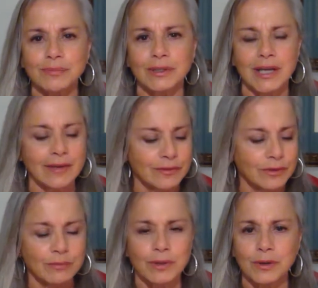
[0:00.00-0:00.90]
but I haven't
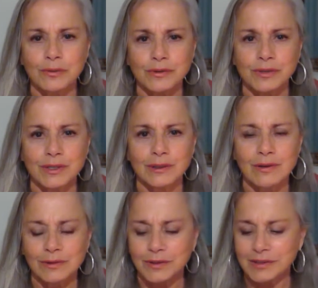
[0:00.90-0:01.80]
written poetry in a
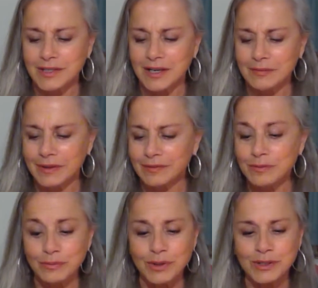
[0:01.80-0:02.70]
long, long time. I've
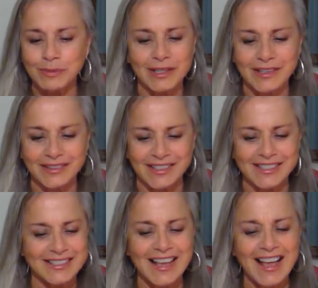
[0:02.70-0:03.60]
written books, but not this.